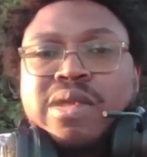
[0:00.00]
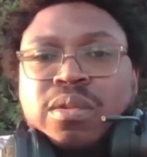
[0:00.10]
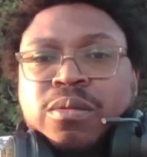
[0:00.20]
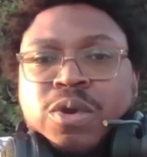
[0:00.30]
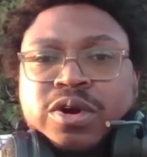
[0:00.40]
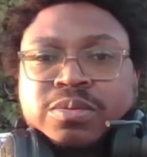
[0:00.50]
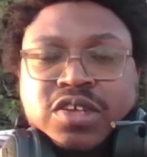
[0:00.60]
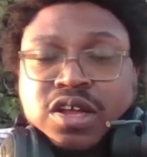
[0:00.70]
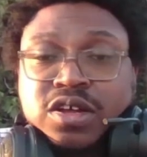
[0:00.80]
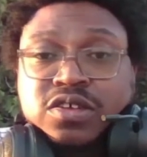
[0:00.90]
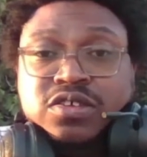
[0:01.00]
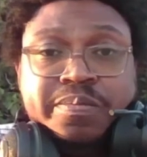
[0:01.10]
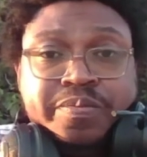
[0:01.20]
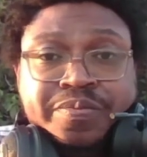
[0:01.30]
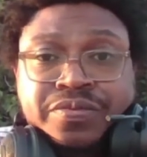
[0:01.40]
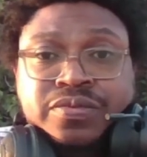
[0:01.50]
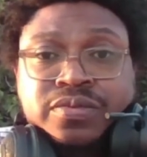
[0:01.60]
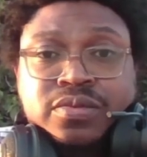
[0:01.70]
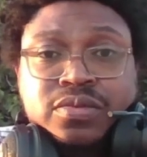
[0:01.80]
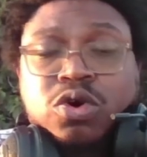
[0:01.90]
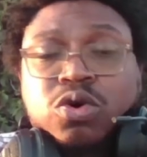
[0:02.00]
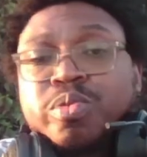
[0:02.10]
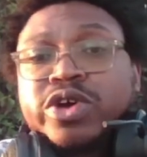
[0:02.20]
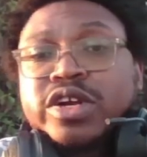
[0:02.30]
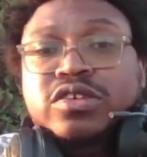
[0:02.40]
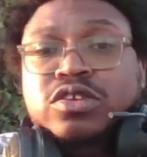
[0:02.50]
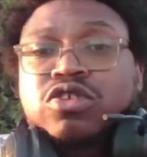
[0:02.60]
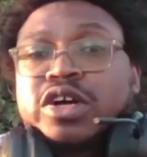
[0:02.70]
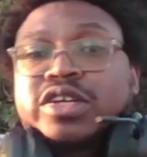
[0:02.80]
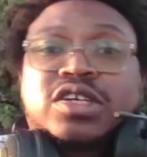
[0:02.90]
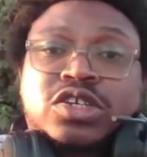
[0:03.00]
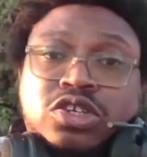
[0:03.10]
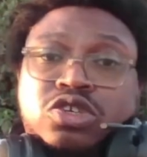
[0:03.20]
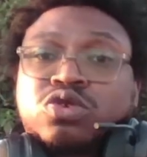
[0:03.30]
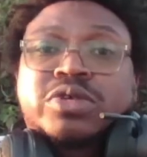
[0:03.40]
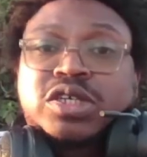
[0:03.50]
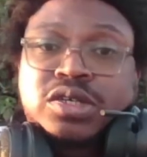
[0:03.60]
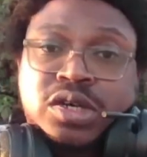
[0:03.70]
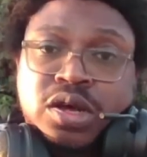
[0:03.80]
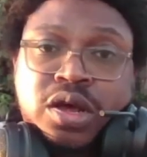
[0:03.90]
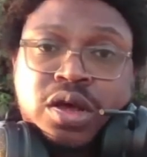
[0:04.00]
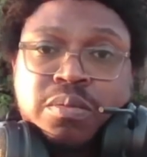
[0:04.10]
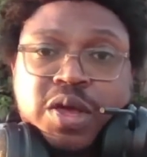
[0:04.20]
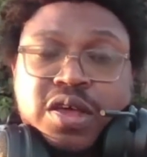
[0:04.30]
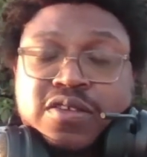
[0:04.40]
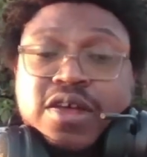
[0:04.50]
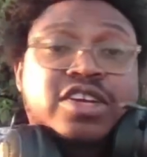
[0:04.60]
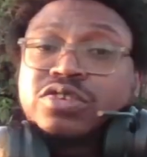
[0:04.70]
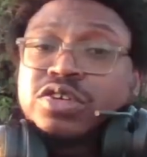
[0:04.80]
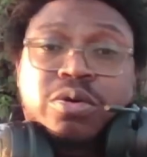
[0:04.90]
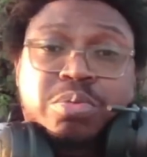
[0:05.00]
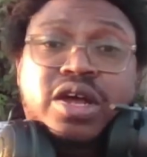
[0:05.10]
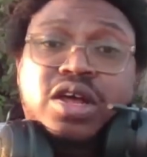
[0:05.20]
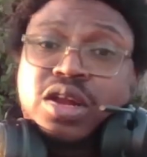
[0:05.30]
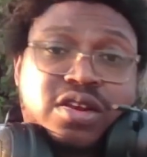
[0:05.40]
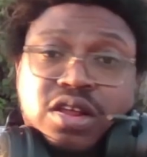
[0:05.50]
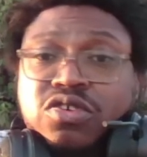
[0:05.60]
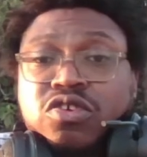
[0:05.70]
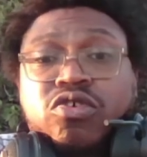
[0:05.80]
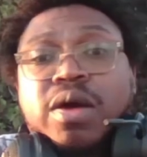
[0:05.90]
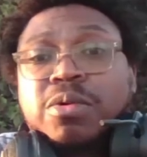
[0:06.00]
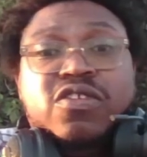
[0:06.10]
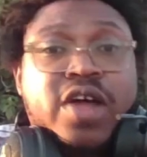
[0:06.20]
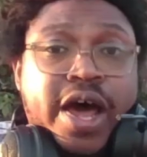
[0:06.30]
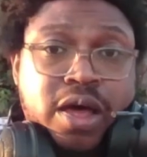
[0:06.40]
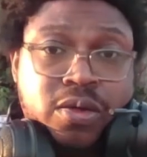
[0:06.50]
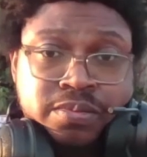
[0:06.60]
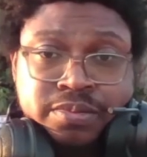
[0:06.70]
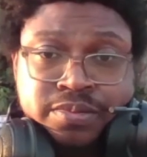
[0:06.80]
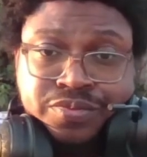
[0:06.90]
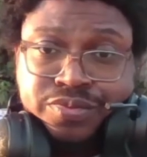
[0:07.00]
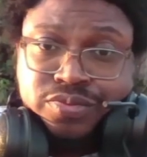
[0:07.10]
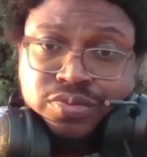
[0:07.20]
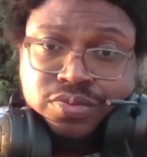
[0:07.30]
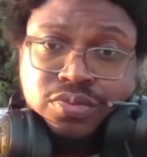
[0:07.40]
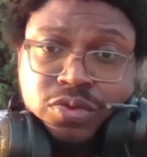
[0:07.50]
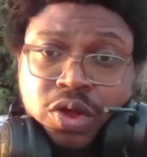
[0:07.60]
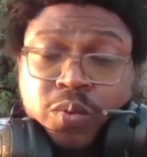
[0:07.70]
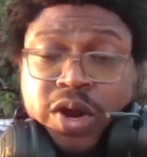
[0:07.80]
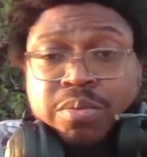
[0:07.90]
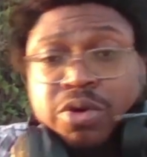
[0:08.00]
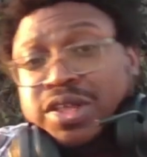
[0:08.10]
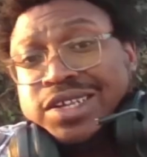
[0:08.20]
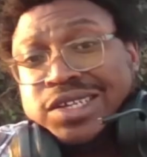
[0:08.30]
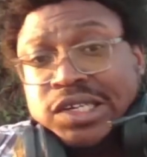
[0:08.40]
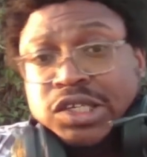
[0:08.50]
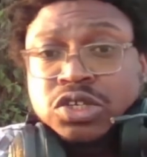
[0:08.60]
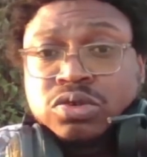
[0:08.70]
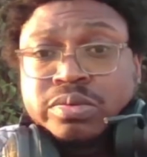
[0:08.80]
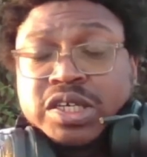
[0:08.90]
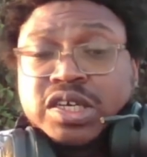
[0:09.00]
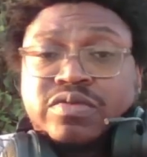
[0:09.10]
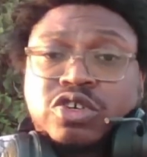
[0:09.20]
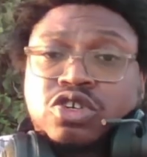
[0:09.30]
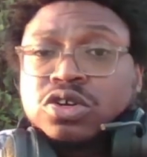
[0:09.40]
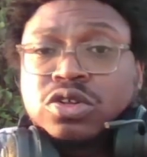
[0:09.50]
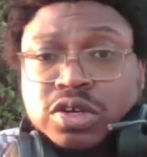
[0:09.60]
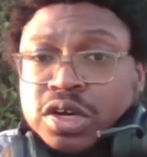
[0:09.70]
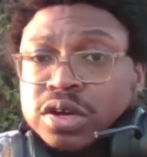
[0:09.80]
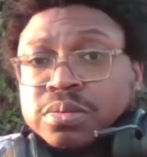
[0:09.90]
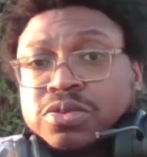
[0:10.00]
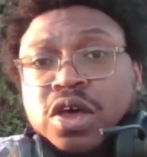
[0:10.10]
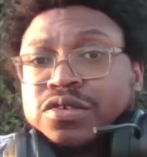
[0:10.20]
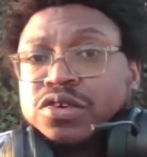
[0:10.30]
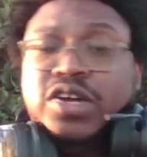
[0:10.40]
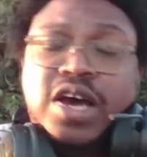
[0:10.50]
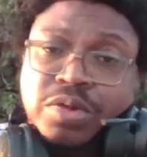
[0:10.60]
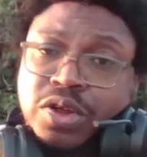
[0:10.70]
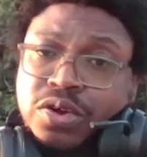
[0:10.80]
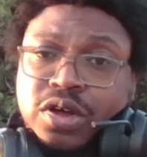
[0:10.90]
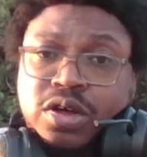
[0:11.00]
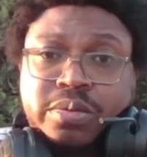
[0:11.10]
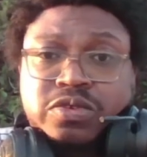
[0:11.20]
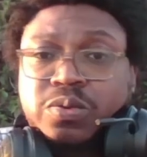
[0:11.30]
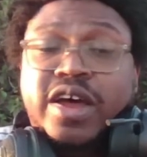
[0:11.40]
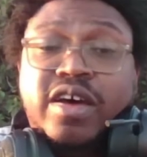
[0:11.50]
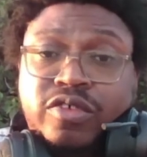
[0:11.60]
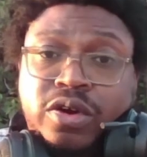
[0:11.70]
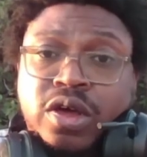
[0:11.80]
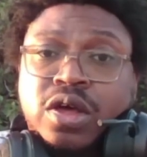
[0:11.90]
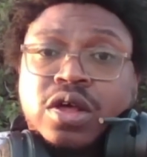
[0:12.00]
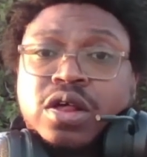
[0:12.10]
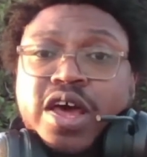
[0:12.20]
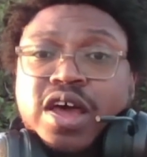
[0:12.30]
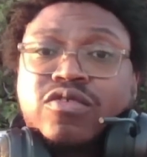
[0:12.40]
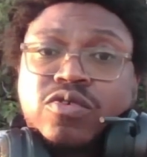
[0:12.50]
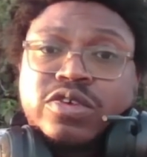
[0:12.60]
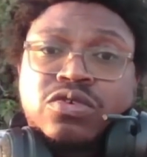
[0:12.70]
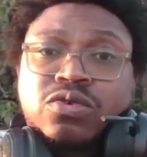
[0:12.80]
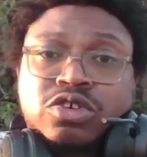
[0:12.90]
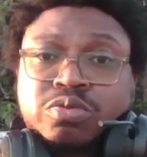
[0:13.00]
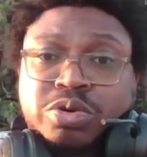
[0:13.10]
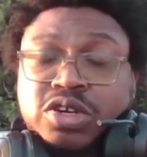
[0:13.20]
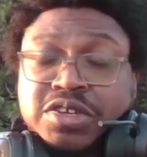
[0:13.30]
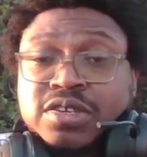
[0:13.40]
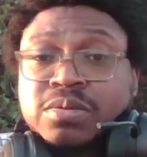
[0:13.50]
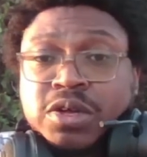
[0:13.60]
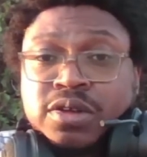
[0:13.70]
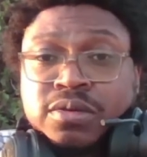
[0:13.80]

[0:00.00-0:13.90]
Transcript: But what I'm saying is, the whole point is to draw attention to me because I actually don't play an attention grabbing style. When I bring that attention to me, if your jungler comes, your top laner comes, whatever, every resource you put into me